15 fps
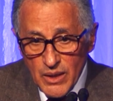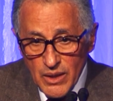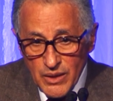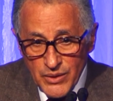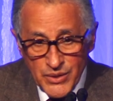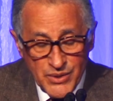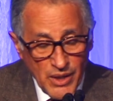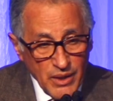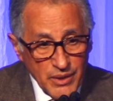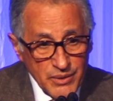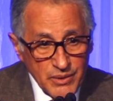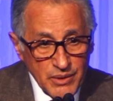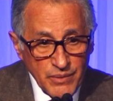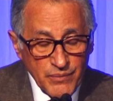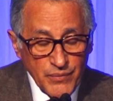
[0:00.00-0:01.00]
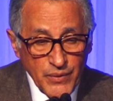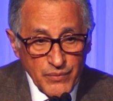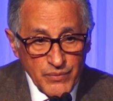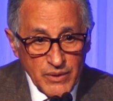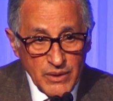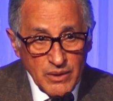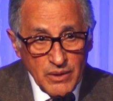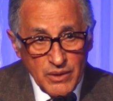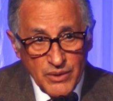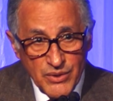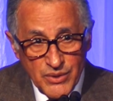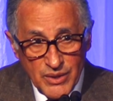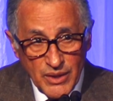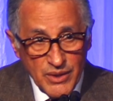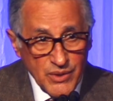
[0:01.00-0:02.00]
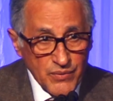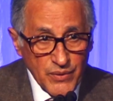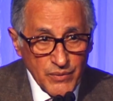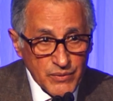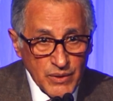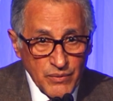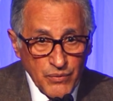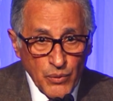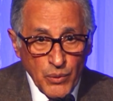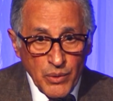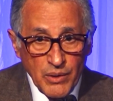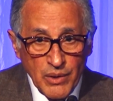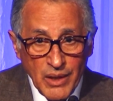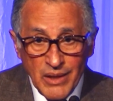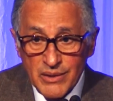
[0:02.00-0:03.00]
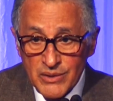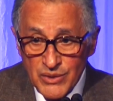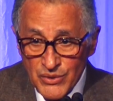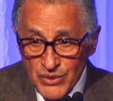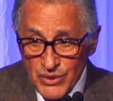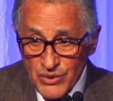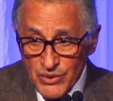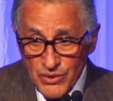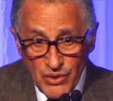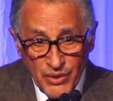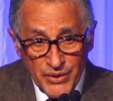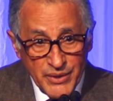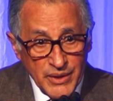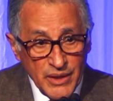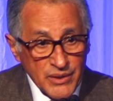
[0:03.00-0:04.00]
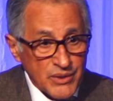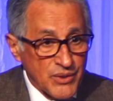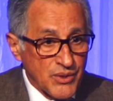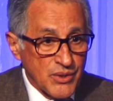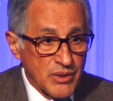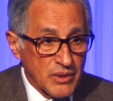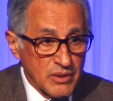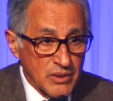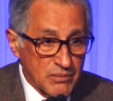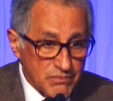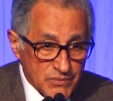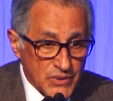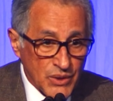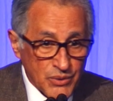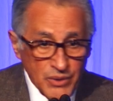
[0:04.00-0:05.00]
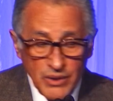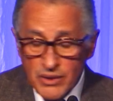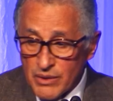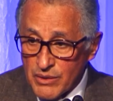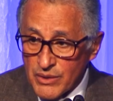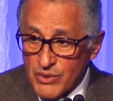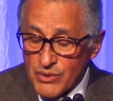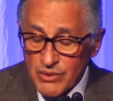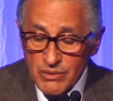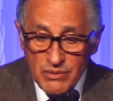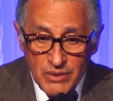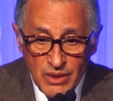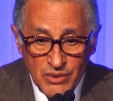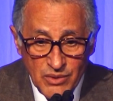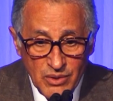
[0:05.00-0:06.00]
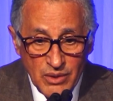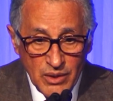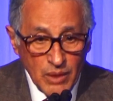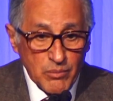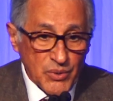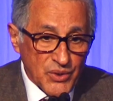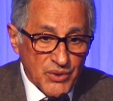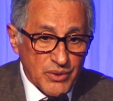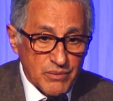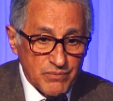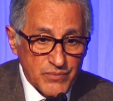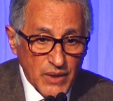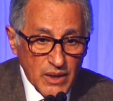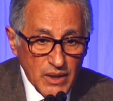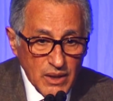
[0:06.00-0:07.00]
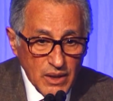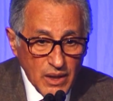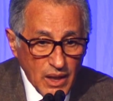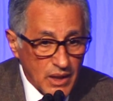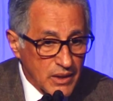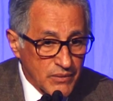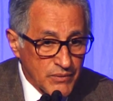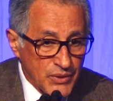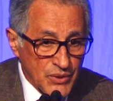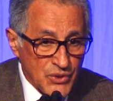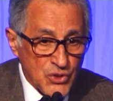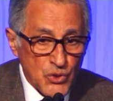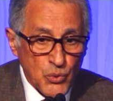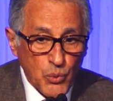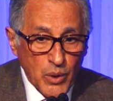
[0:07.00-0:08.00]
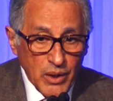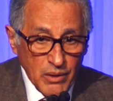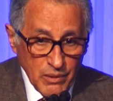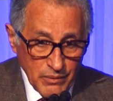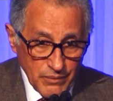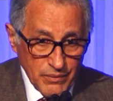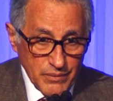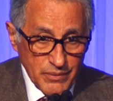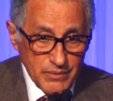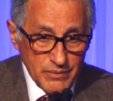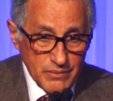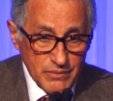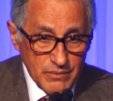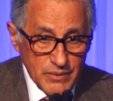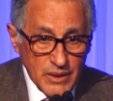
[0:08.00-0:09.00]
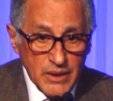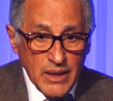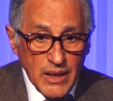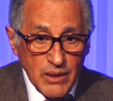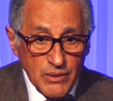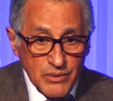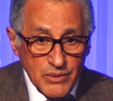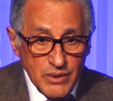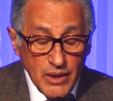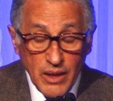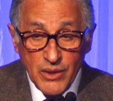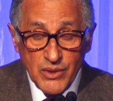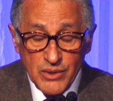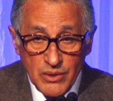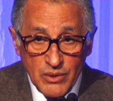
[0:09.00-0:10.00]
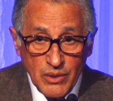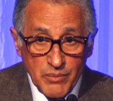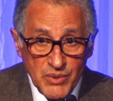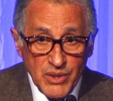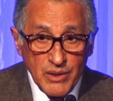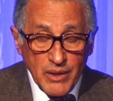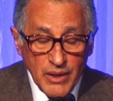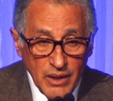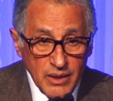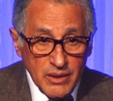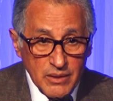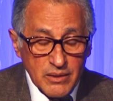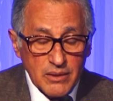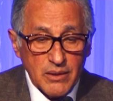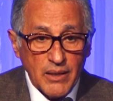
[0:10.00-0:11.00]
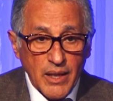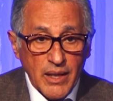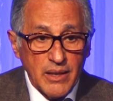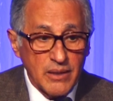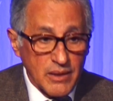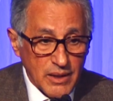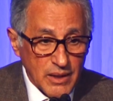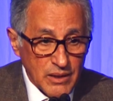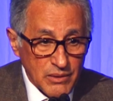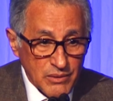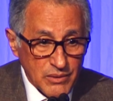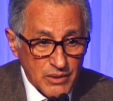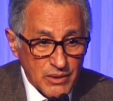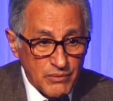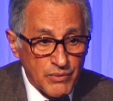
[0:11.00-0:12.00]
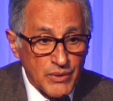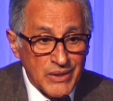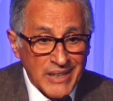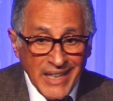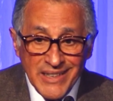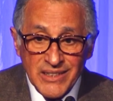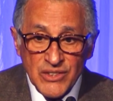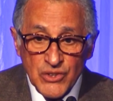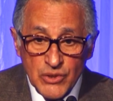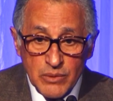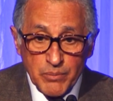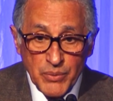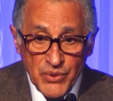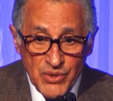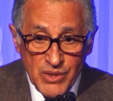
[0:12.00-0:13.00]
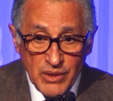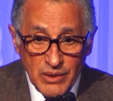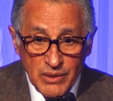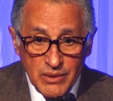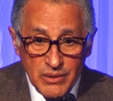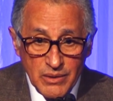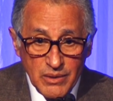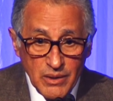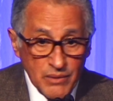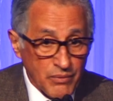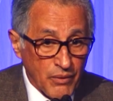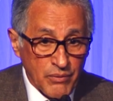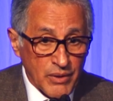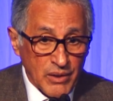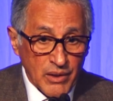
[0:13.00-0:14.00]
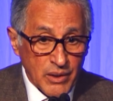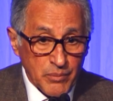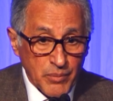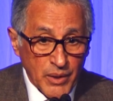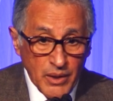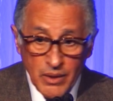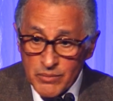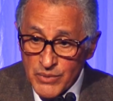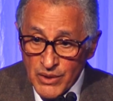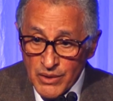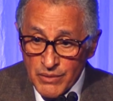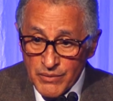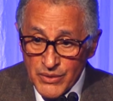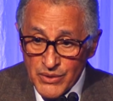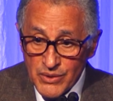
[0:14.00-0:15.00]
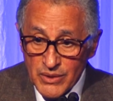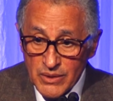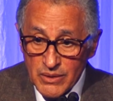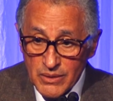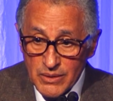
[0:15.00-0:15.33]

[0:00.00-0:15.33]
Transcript: There's 156, 54 lung diseases. All the doctors here know that that's the numbers. Out of those, 12 account, actually no, I'm sorry, 8. 8 account for 92% of every lung problem you'll ever see.